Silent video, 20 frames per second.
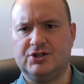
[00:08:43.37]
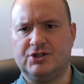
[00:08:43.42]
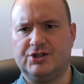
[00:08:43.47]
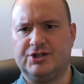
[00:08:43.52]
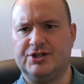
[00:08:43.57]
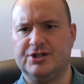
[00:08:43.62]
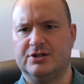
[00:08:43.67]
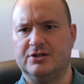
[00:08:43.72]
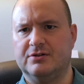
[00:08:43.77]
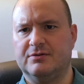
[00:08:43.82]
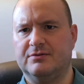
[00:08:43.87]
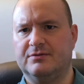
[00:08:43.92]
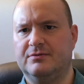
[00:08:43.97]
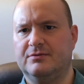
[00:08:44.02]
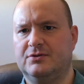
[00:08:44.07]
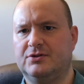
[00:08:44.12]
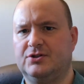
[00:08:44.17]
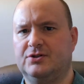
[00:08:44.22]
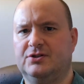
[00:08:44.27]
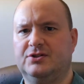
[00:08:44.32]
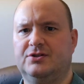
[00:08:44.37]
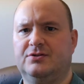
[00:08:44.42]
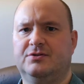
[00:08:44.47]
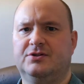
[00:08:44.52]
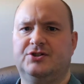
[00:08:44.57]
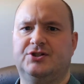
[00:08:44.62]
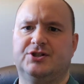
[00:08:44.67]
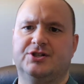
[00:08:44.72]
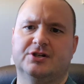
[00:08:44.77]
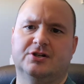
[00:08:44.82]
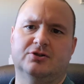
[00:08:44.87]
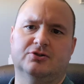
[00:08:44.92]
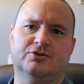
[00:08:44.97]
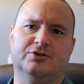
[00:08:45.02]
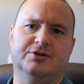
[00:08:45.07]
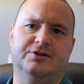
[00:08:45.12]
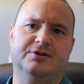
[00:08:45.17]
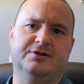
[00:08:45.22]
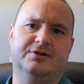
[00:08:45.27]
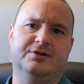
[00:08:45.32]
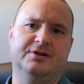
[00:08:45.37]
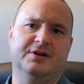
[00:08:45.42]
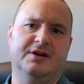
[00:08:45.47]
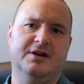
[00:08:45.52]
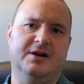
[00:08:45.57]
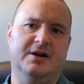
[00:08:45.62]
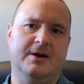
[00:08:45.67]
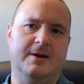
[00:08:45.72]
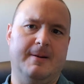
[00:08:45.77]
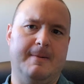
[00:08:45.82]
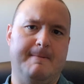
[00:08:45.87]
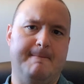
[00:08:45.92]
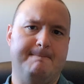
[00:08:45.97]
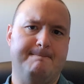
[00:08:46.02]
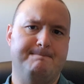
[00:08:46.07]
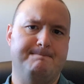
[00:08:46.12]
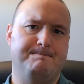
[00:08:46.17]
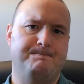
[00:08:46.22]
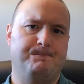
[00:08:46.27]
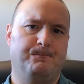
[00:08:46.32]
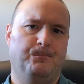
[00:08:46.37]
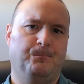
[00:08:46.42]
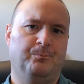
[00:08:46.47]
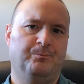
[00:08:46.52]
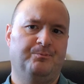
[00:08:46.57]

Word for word: chil- children um,